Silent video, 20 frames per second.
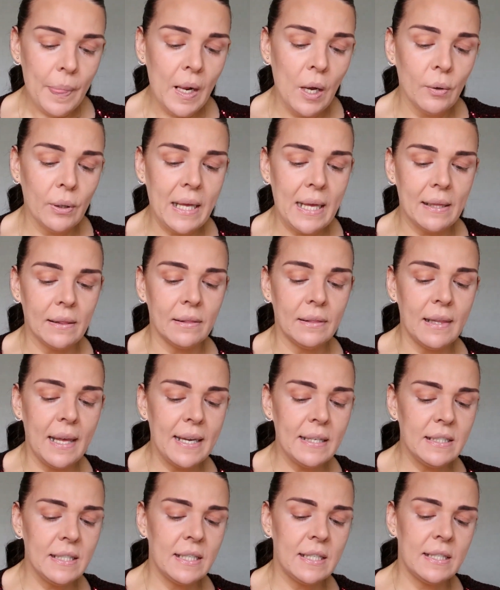Okay,
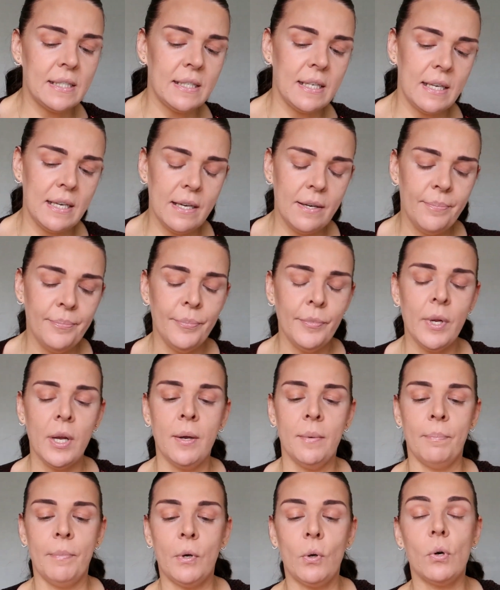let's see,
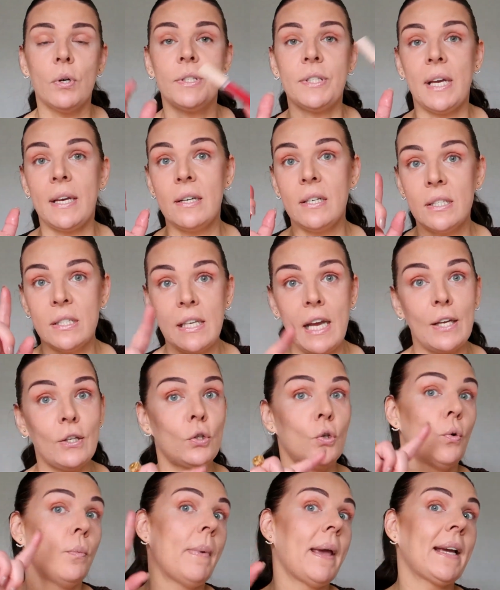because I decided
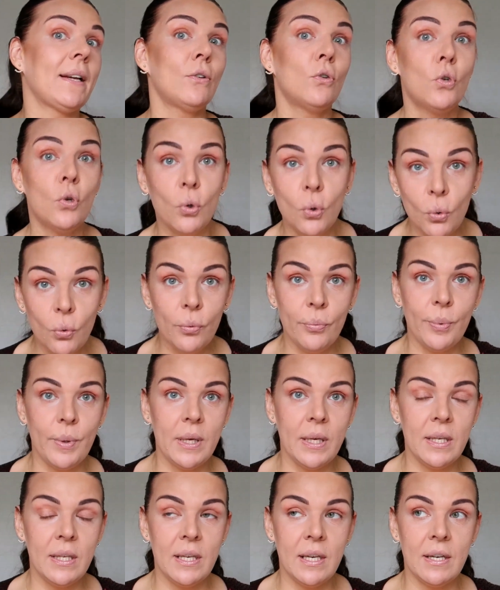to make two
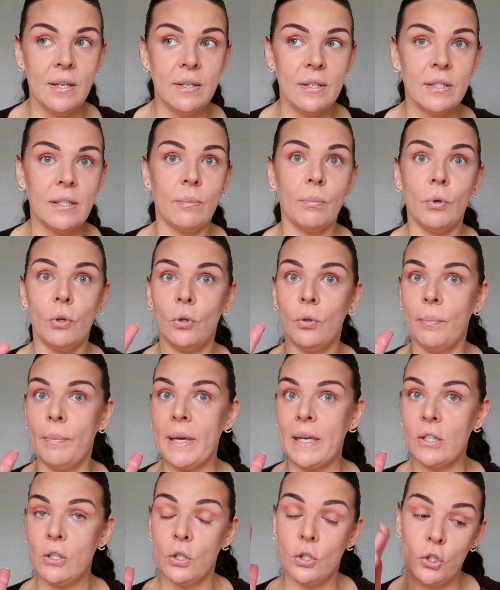videos. I'm gonna
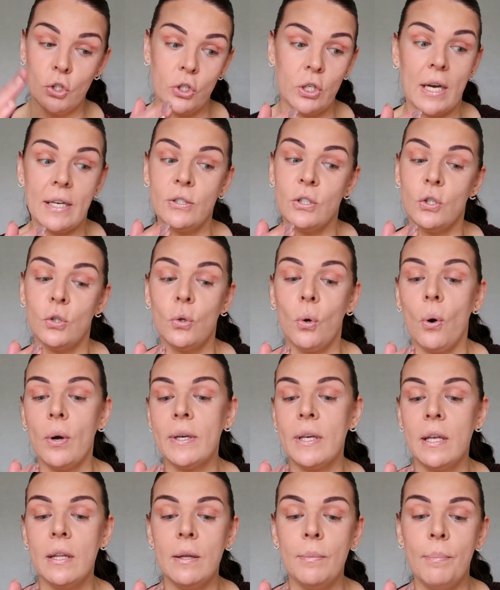make just
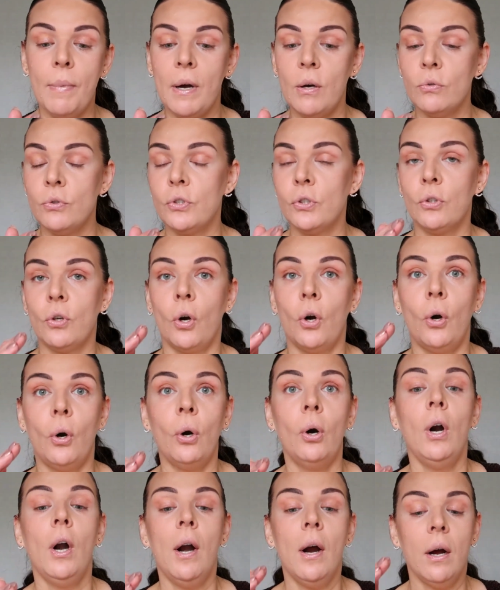talking about
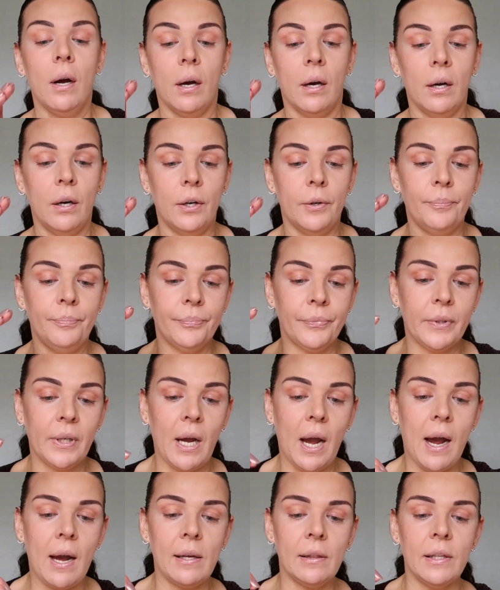her
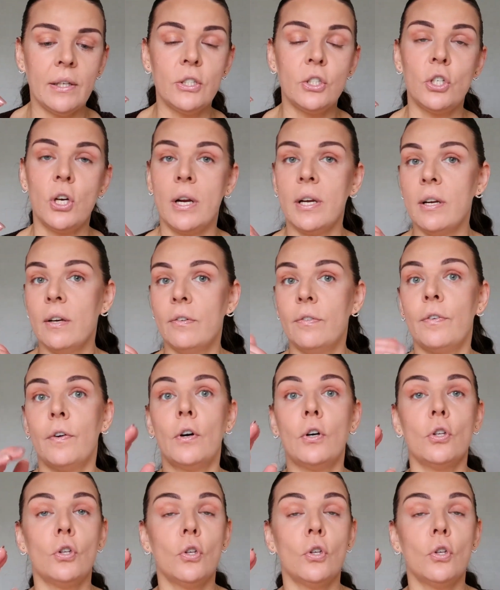Kylie Jenner